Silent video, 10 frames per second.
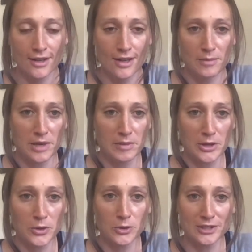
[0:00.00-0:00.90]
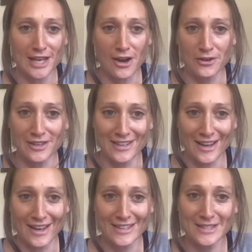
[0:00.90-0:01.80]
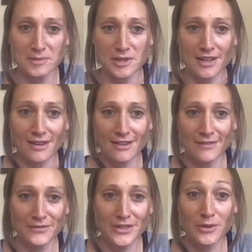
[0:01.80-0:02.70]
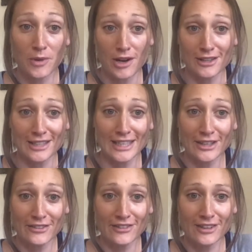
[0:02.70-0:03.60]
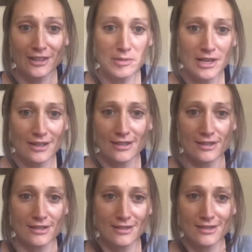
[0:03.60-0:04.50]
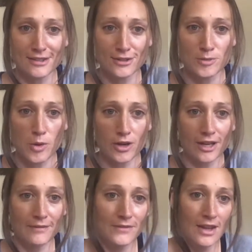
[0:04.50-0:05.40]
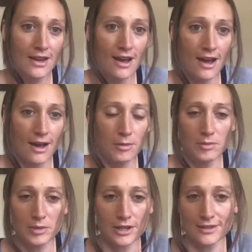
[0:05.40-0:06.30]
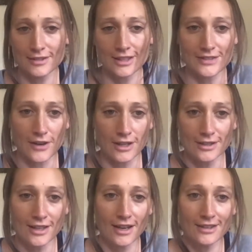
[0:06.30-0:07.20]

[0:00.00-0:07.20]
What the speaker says: maybe cool down some of the water in here for a little bit because it's still smoking, but it's fine.